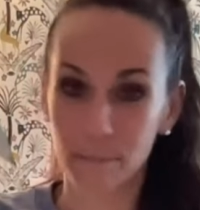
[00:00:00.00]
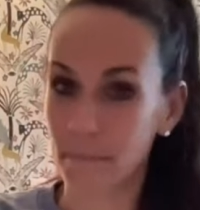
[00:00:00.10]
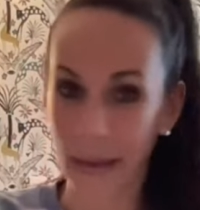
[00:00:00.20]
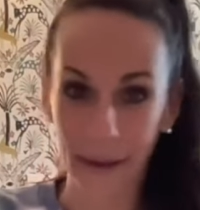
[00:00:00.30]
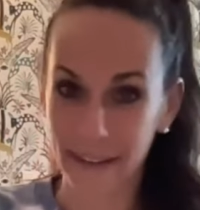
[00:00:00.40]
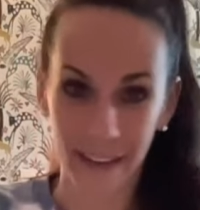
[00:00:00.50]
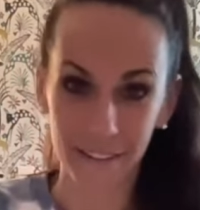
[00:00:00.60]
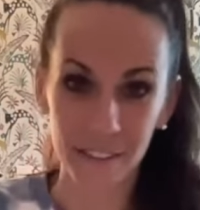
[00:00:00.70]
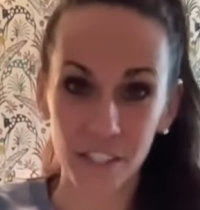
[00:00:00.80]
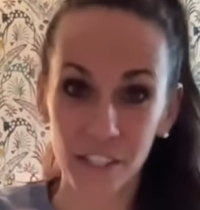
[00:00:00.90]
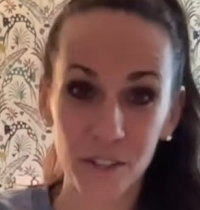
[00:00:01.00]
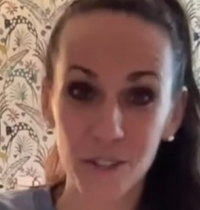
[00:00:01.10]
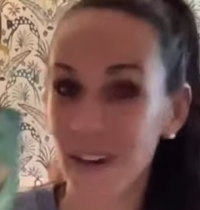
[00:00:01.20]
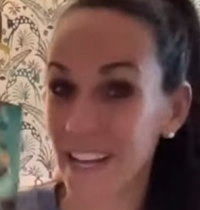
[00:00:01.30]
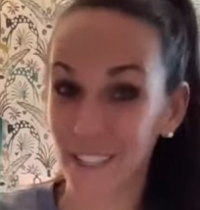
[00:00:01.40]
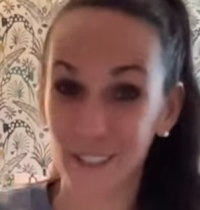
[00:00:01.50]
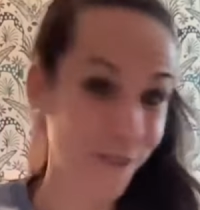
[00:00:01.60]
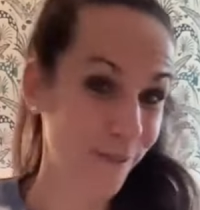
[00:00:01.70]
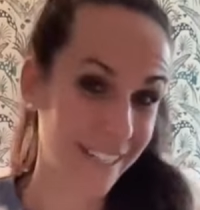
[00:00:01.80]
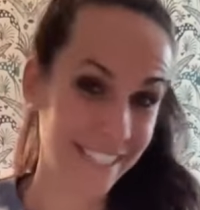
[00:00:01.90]
bow down to you and
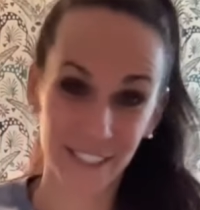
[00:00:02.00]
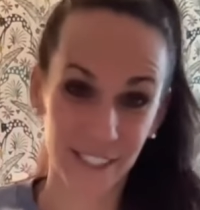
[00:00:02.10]
you're wanting to